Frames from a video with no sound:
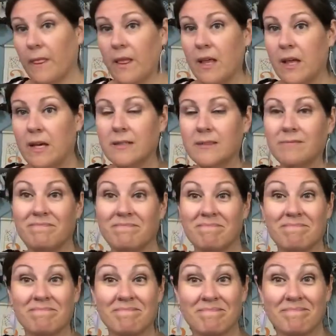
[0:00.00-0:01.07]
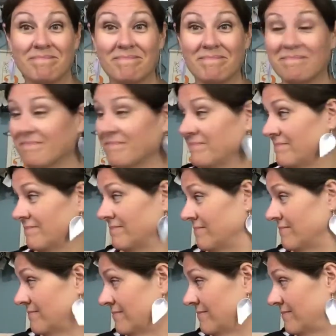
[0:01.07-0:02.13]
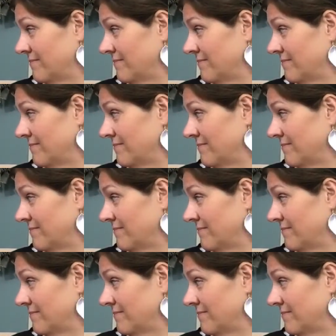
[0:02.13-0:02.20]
it's not, not, school. Well, it's not like